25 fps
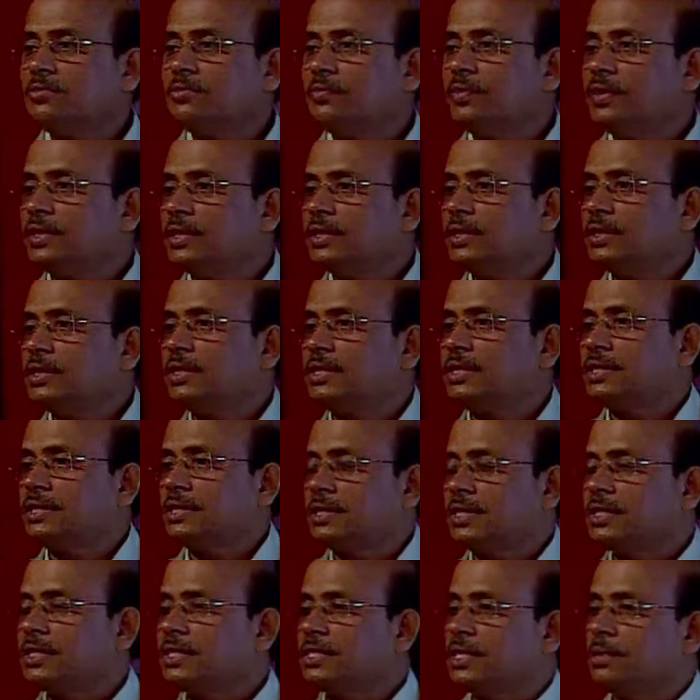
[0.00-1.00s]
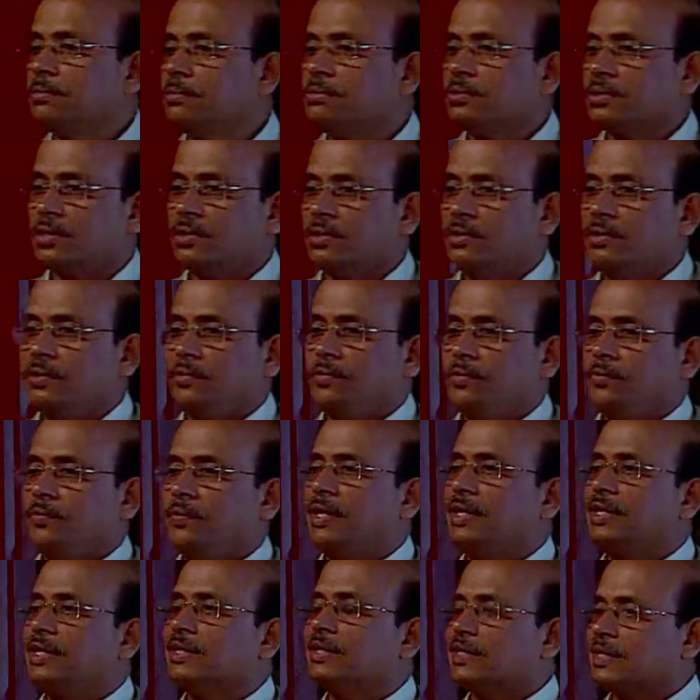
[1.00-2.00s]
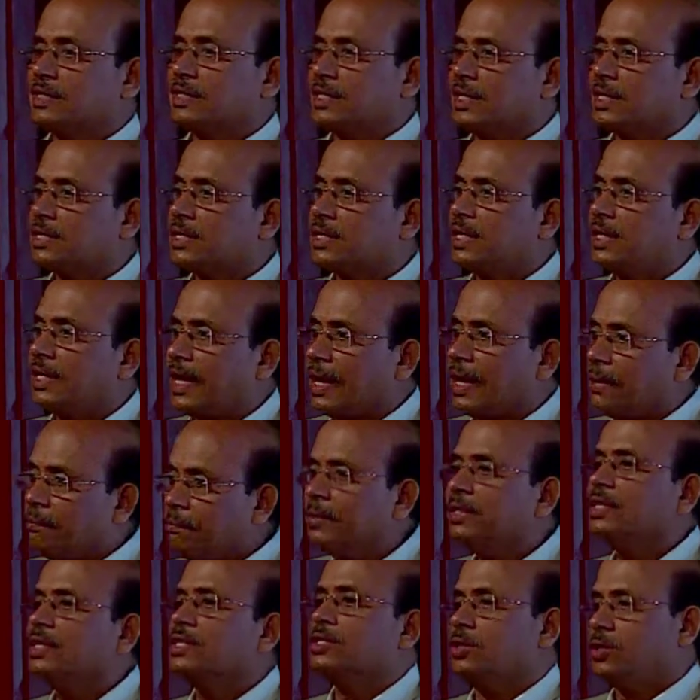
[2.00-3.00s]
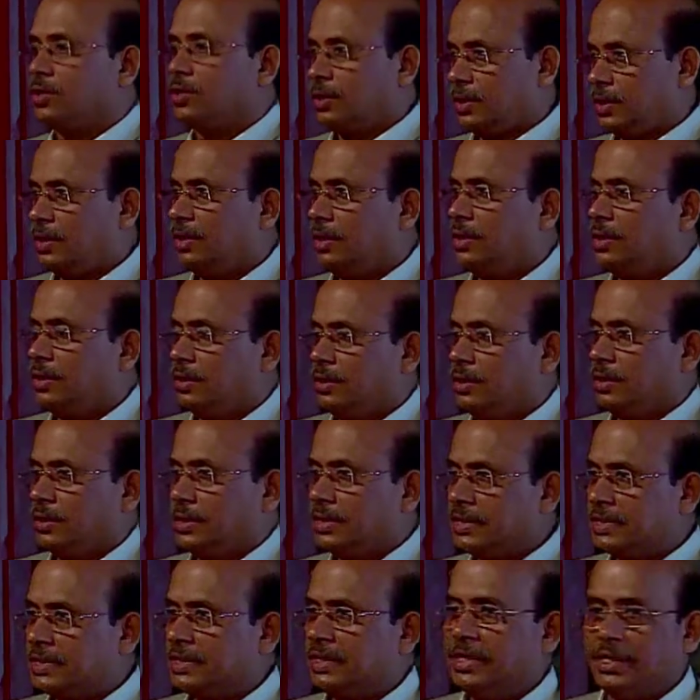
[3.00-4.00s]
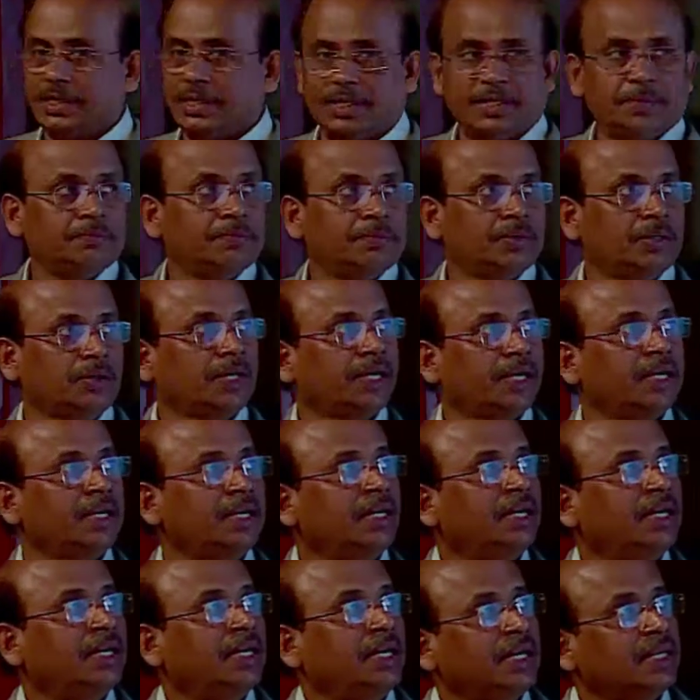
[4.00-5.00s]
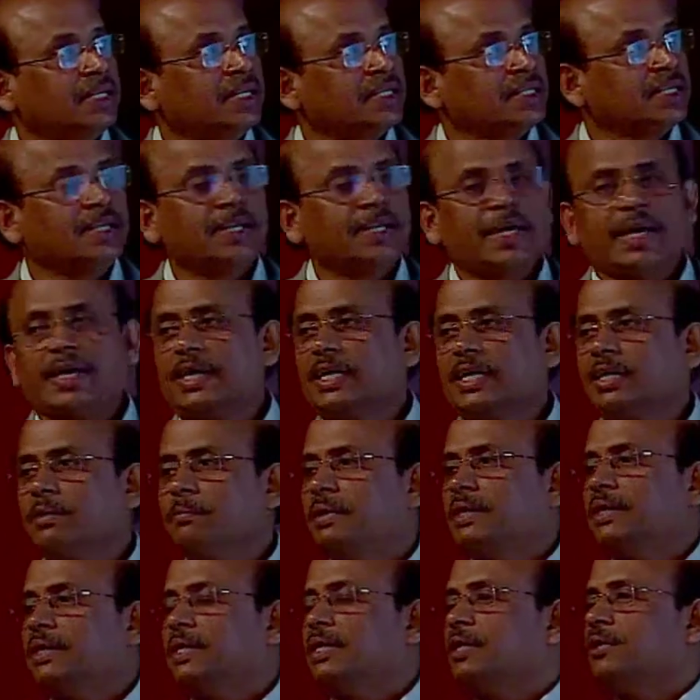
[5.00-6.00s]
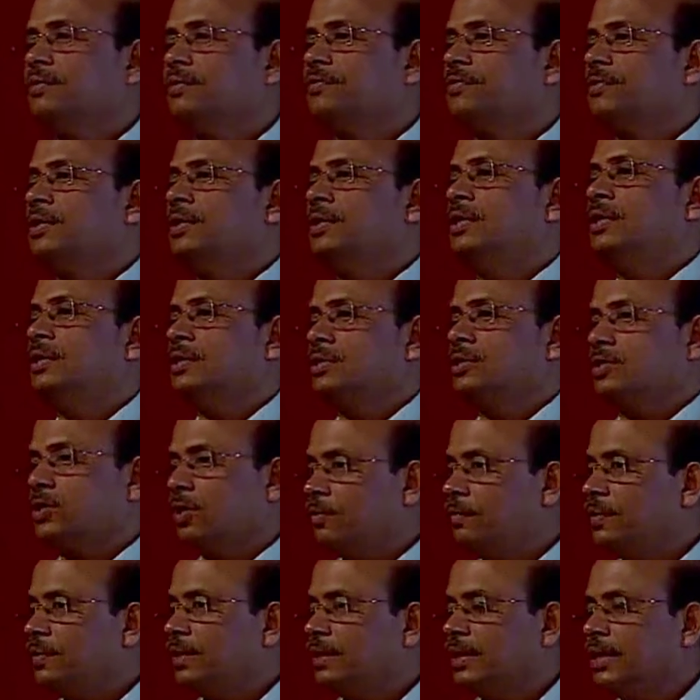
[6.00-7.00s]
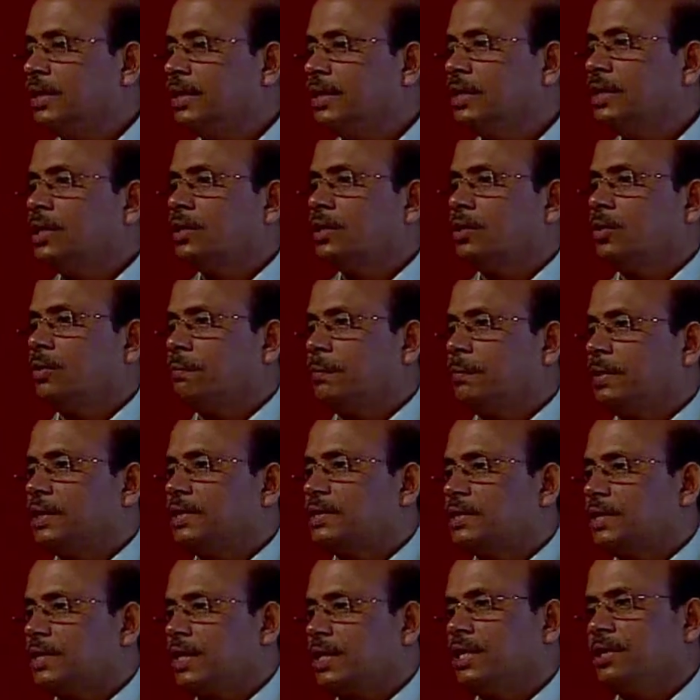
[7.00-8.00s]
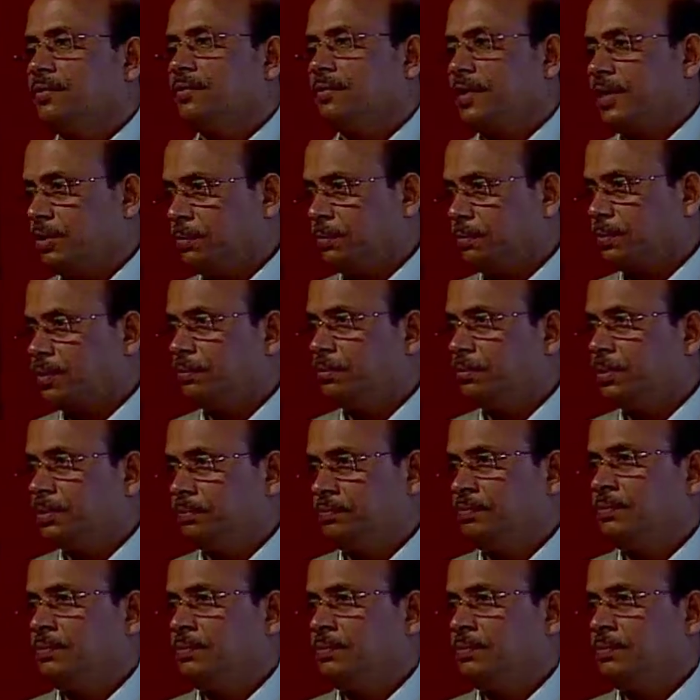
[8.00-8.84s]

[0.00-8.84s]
with these systems where the structural damping is not considered. Okay? It is the direct method of solving the complex eigenvalue problem.